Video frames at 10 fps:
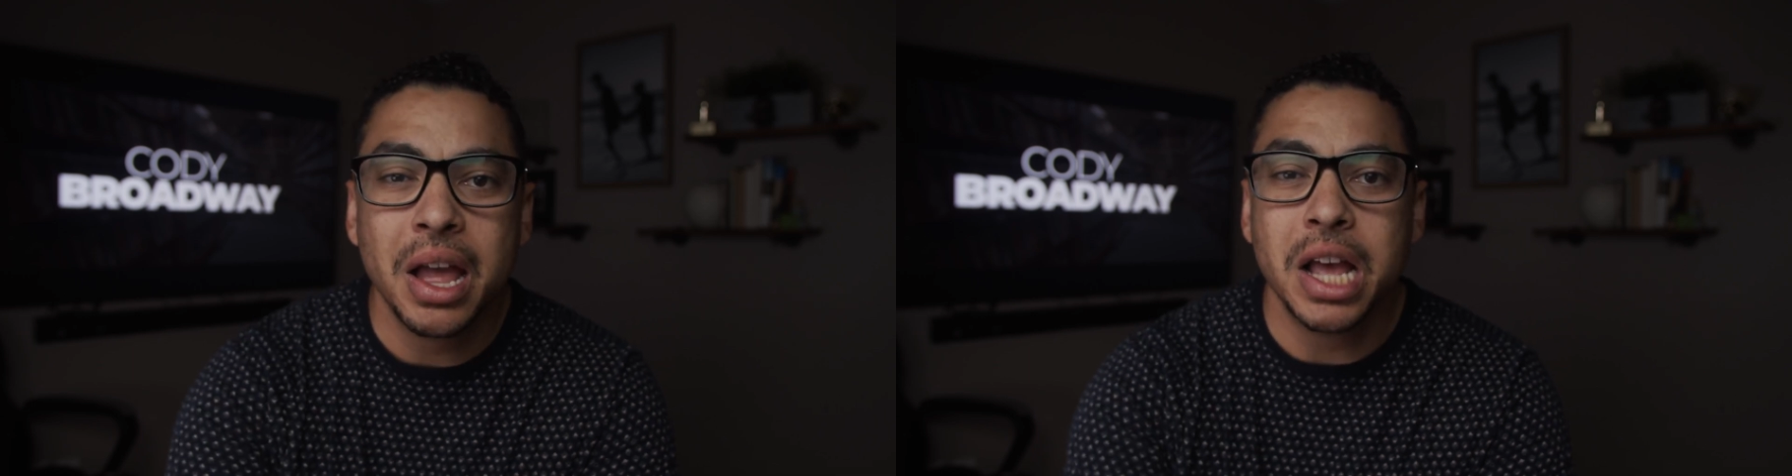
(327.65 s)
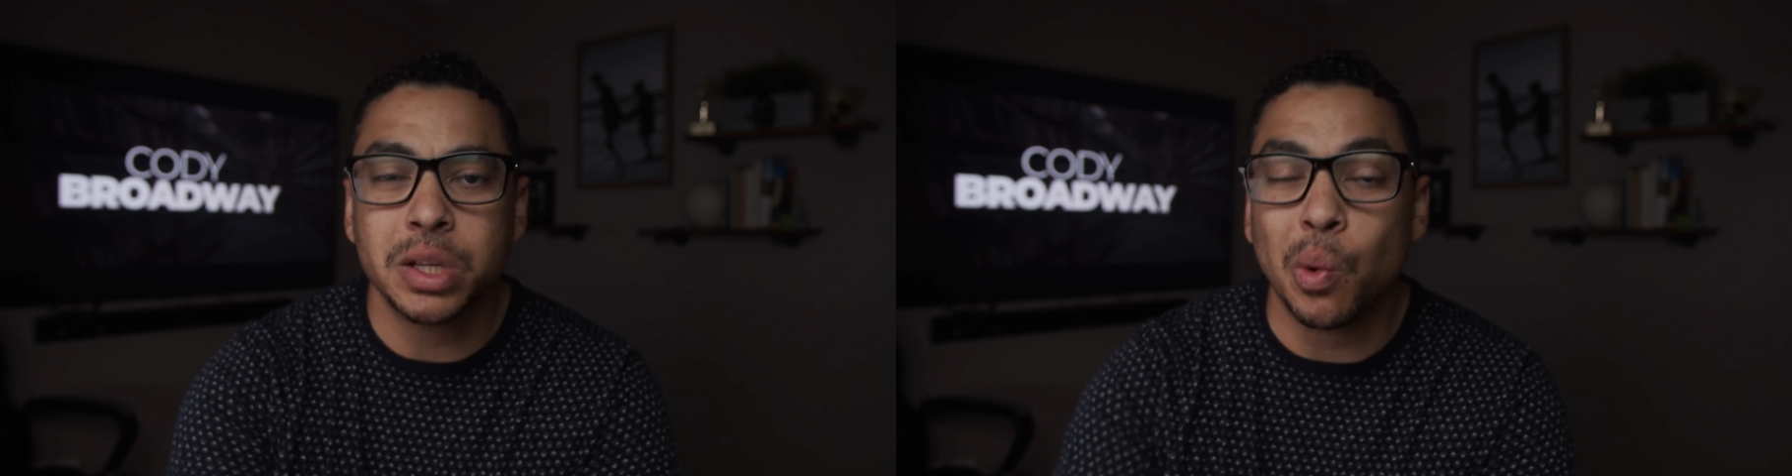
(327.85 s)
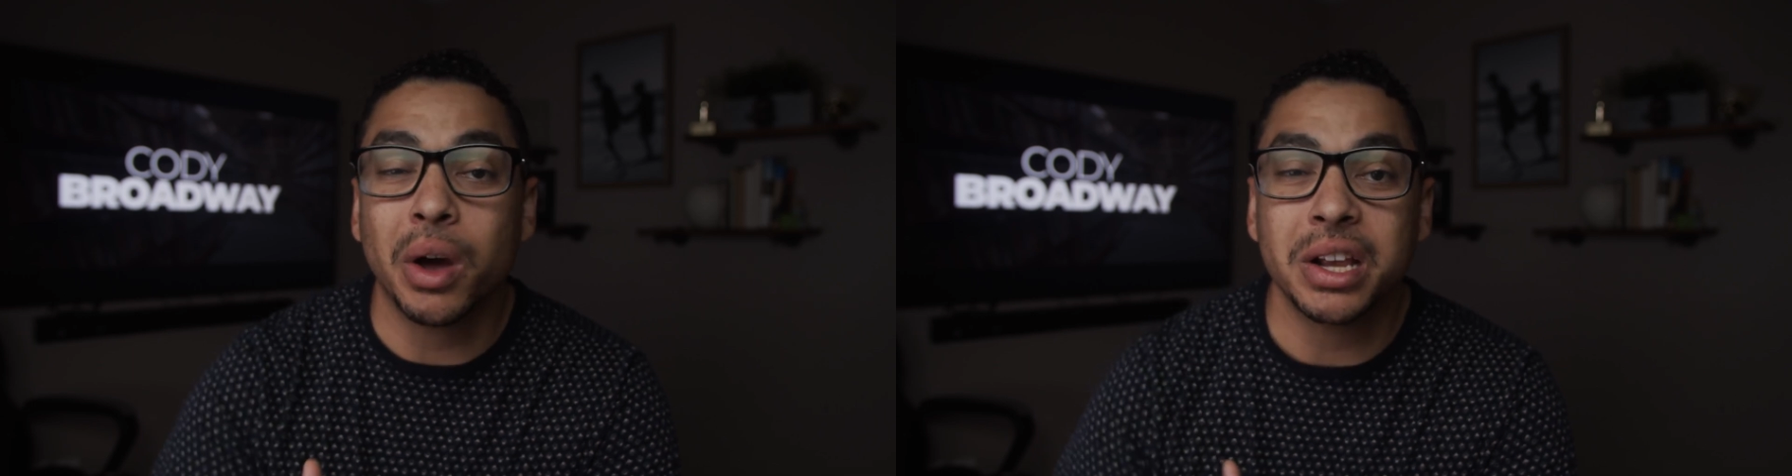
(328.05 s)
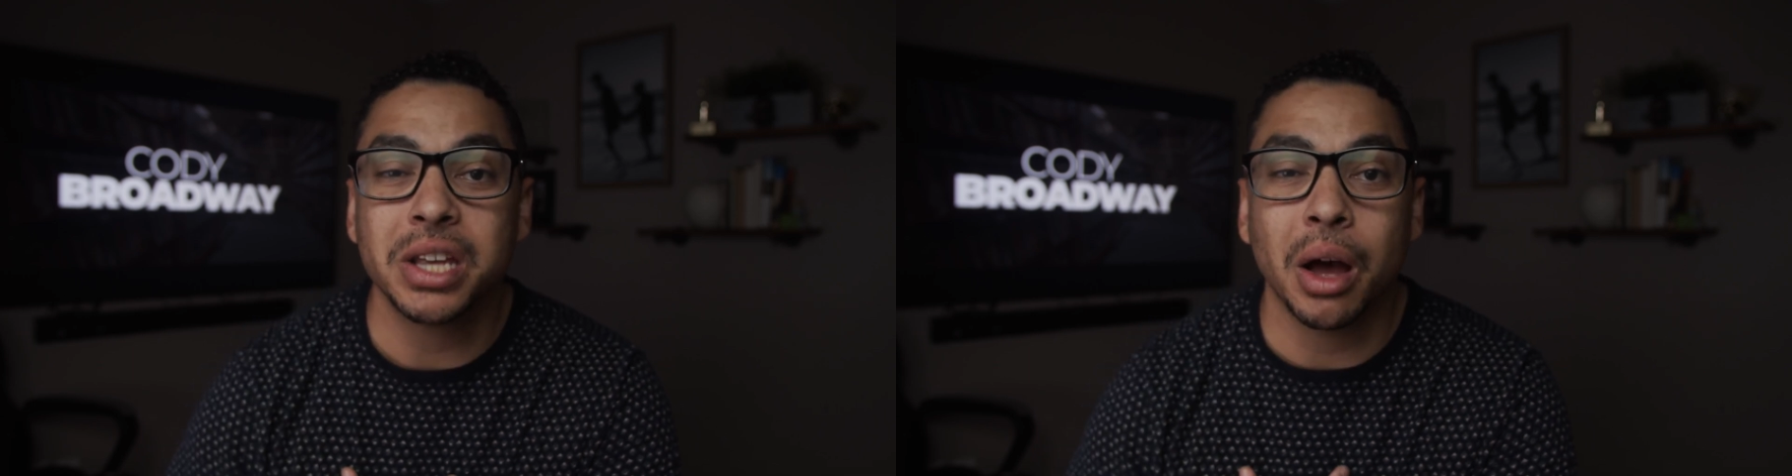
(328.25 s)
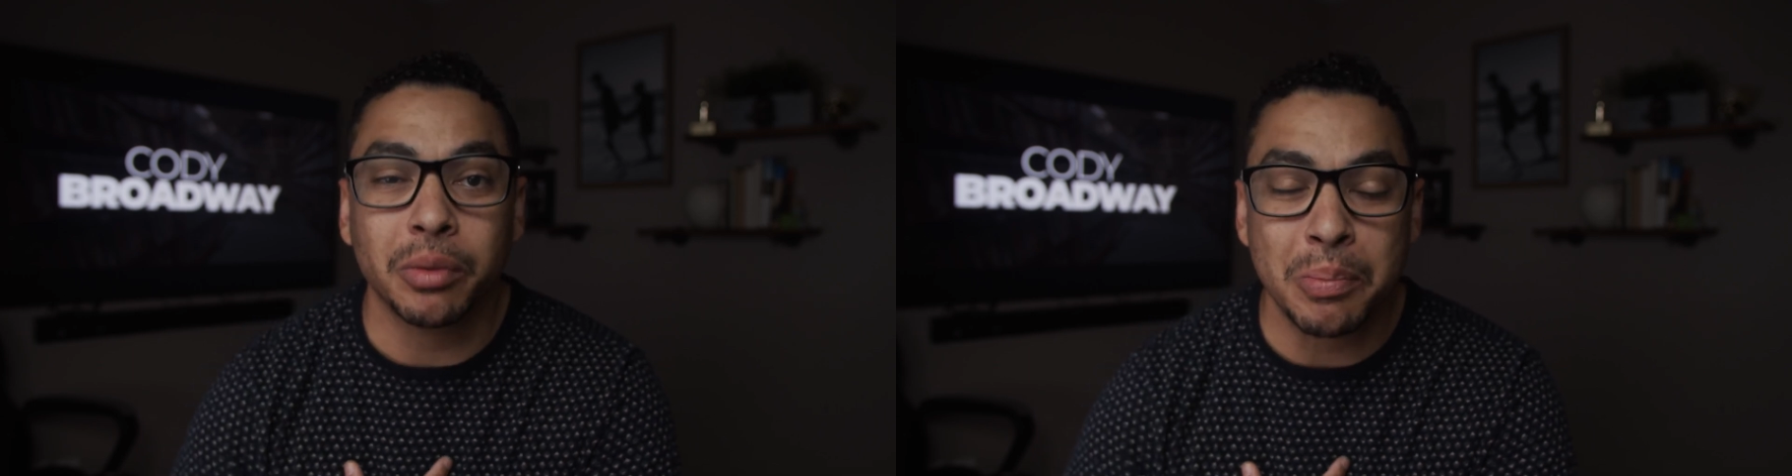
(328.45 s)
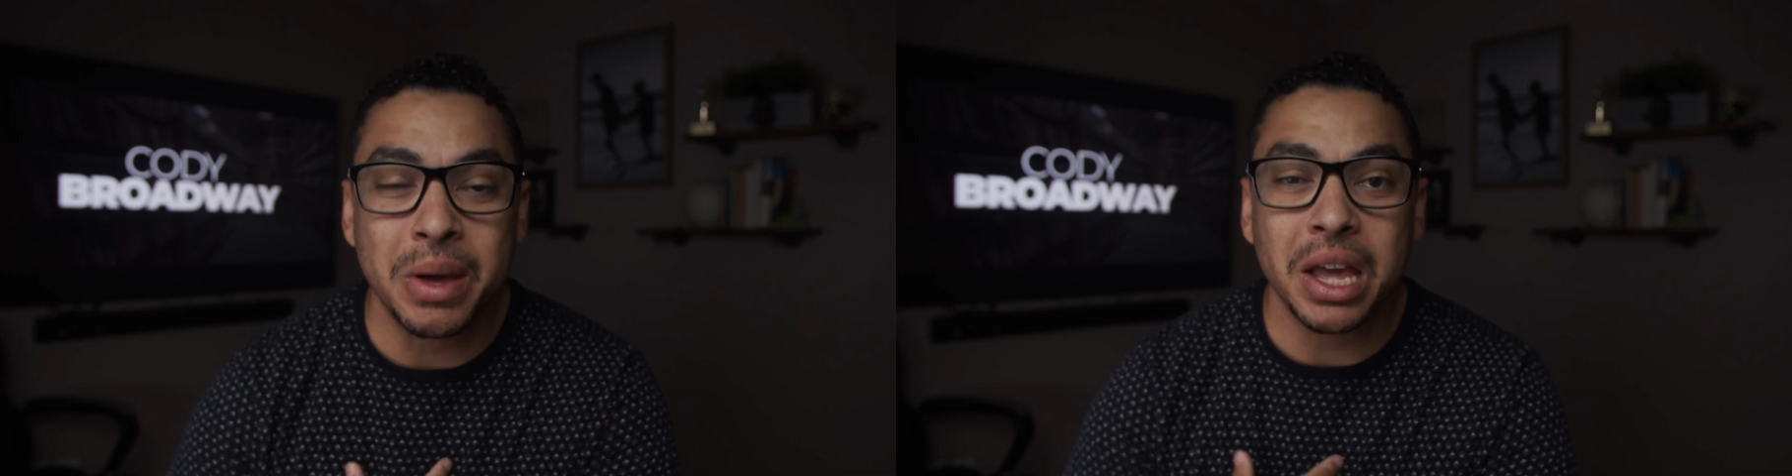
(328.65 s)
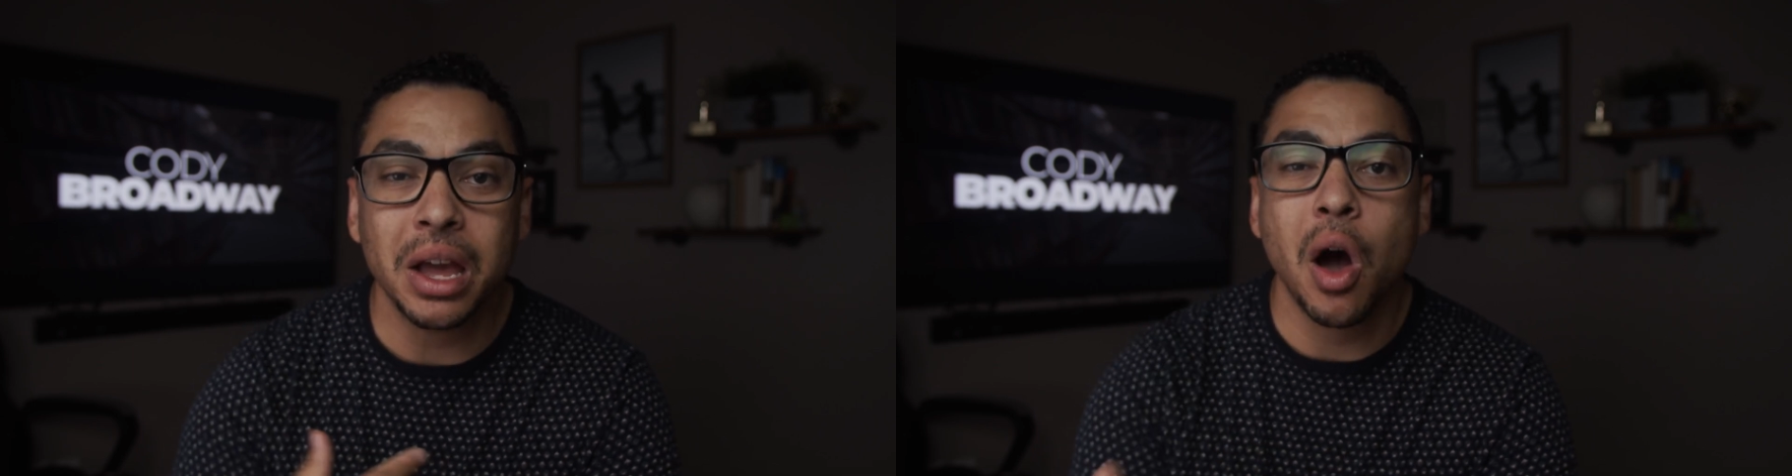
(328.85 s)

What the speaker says: is what has helped me